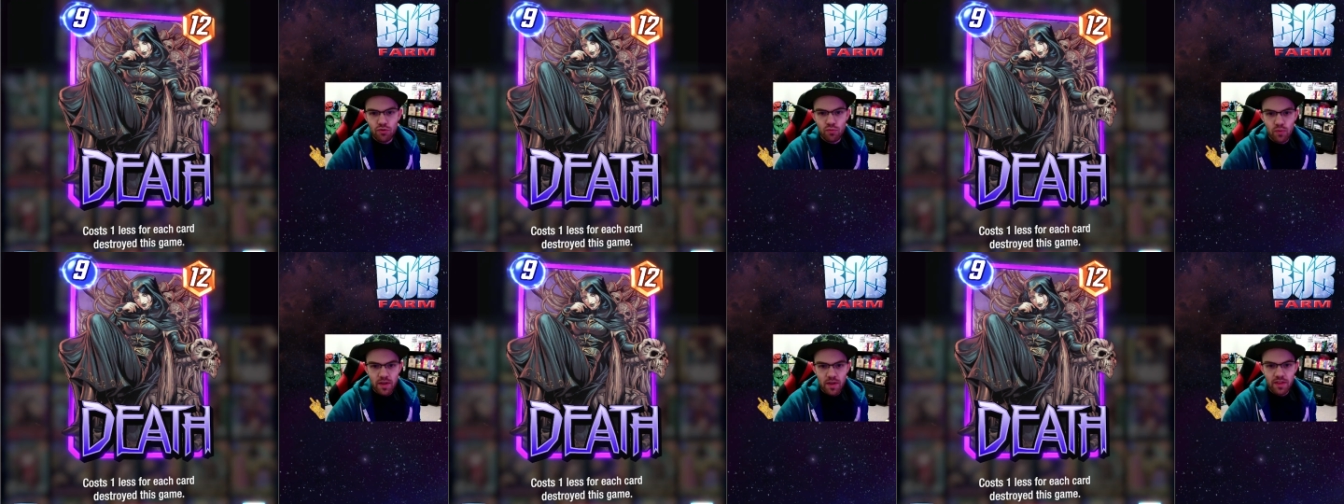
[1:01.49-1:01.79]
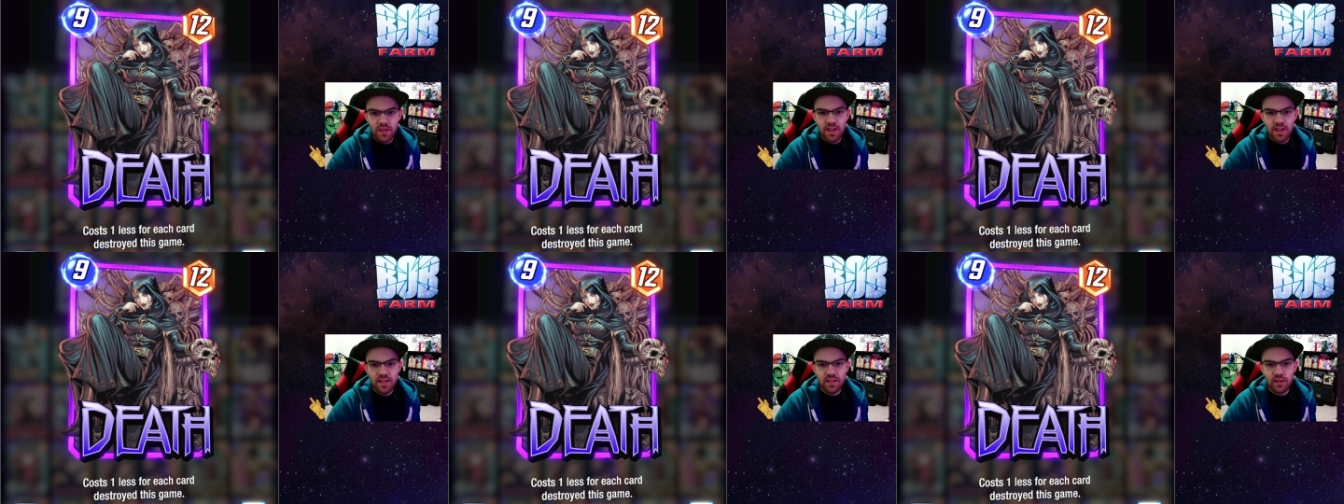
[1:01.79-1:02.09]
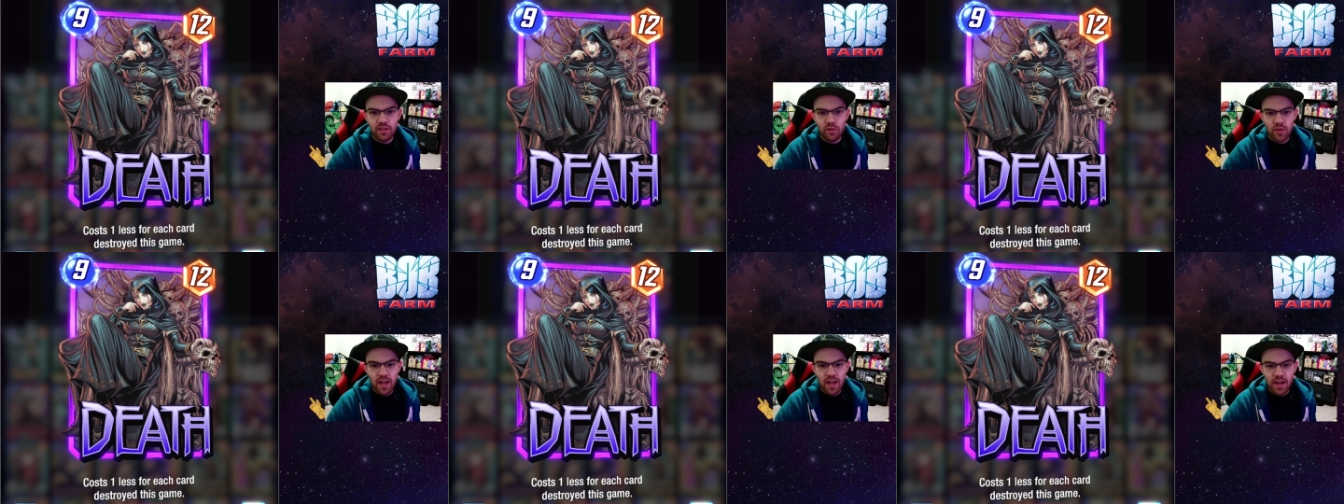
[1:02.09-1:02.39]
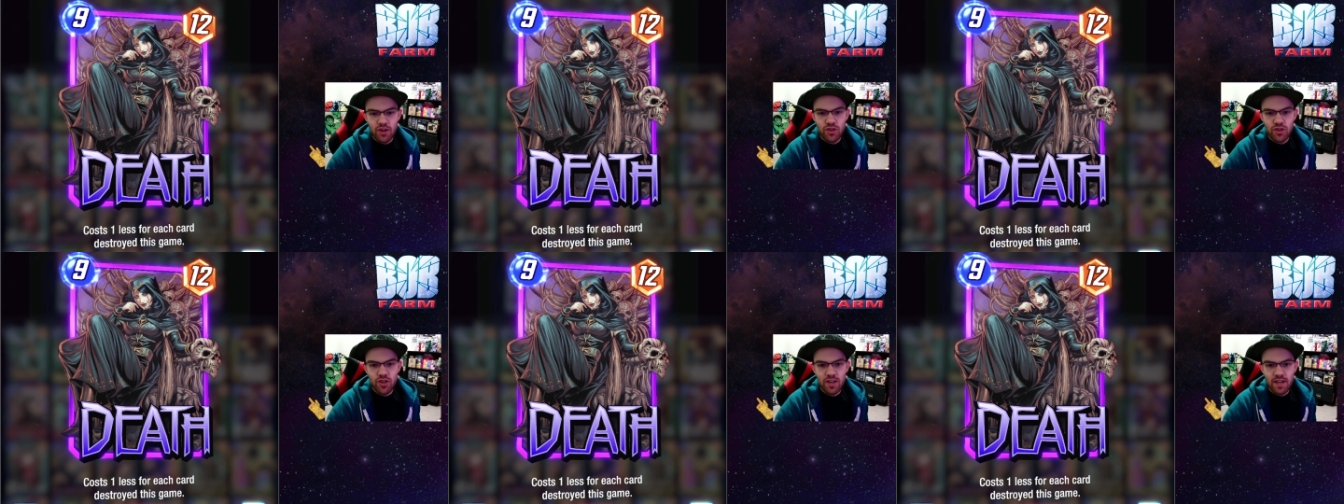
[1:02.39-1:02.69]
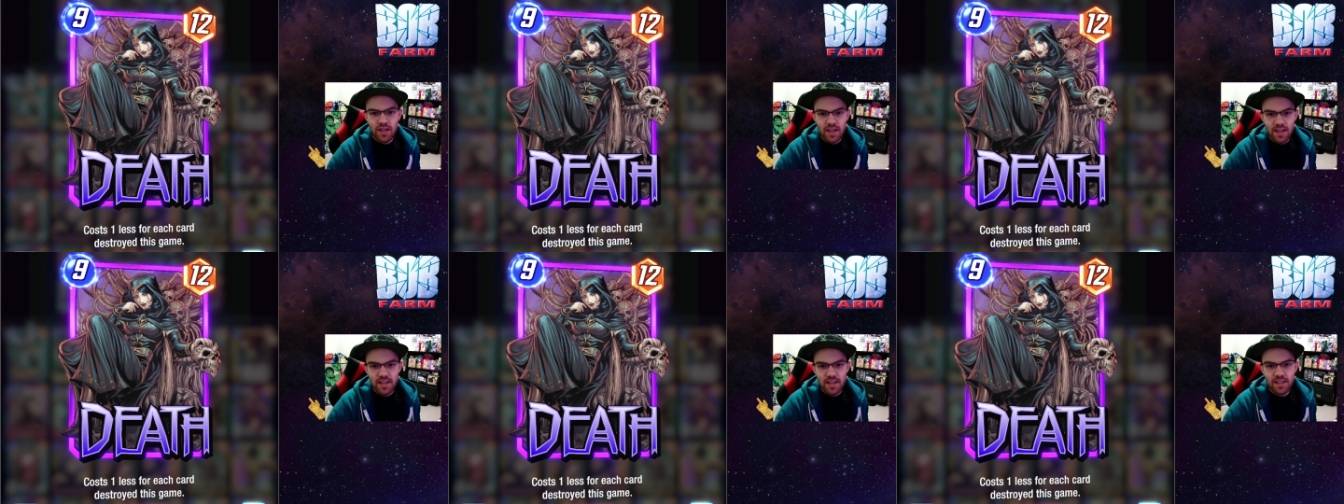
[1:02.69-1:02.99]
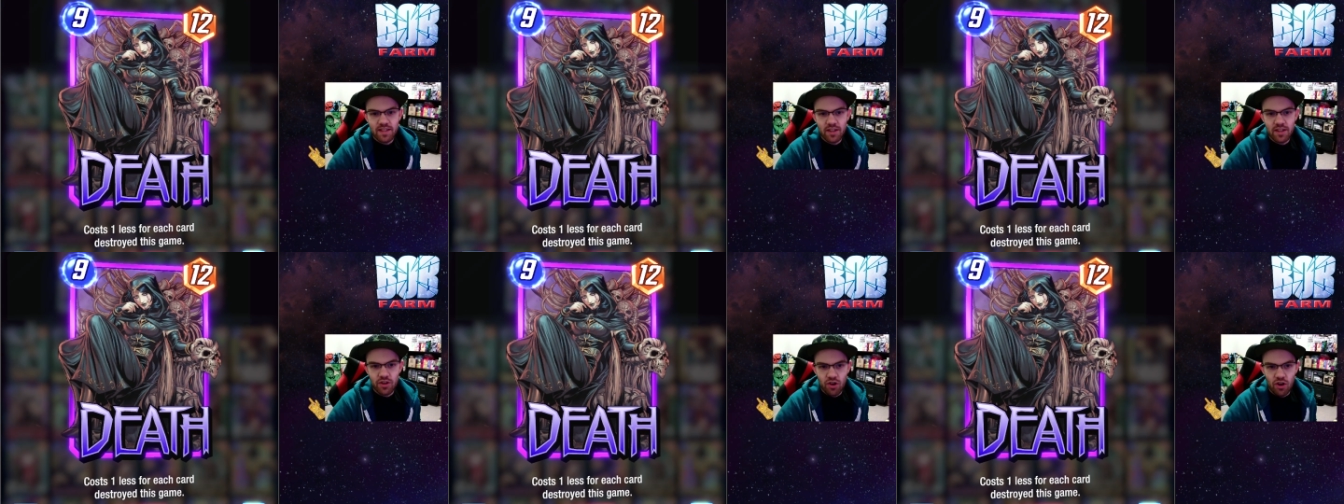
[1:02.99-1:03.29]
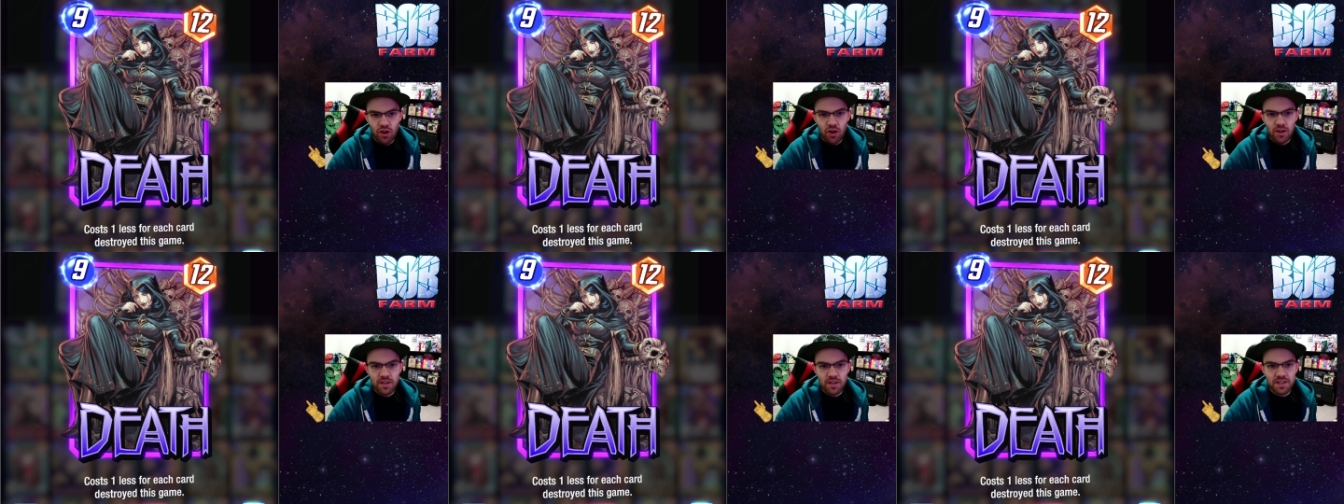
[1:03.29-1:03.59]
with this location is the
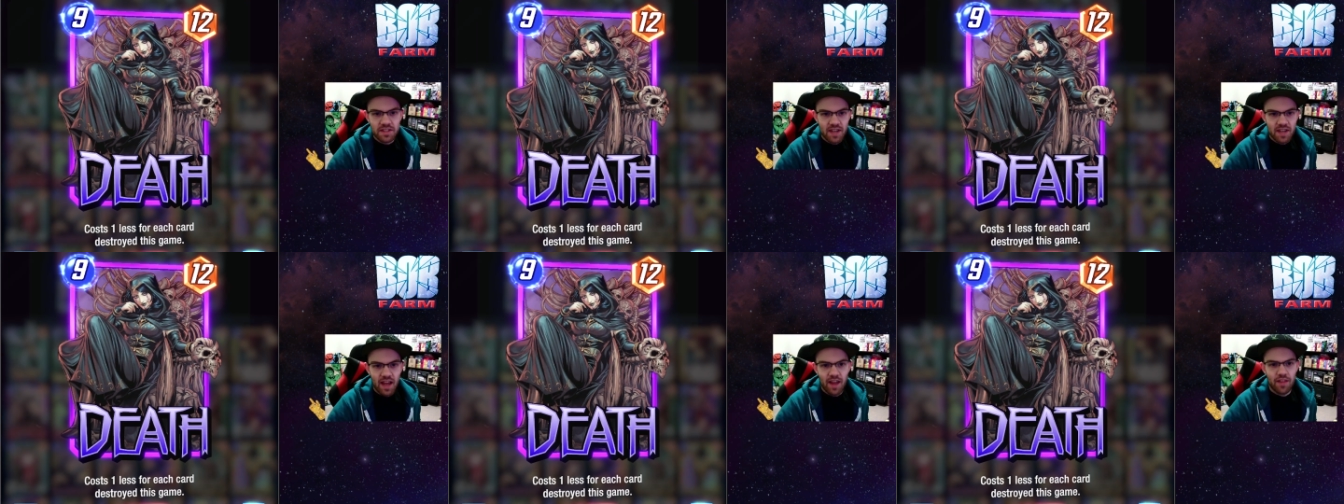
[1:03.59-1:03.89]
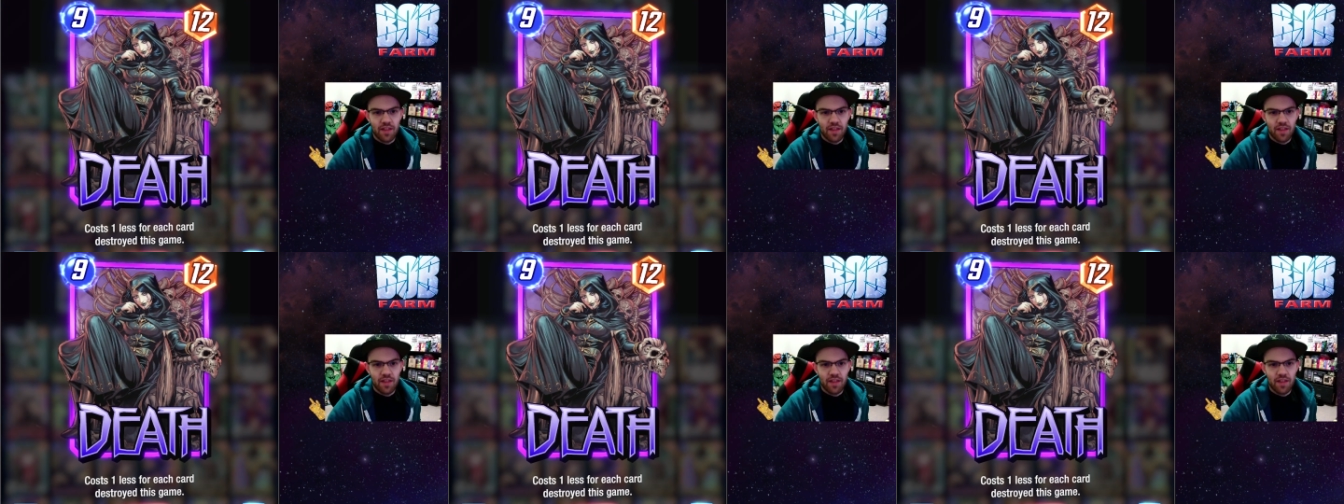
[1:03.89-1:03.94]
card Death,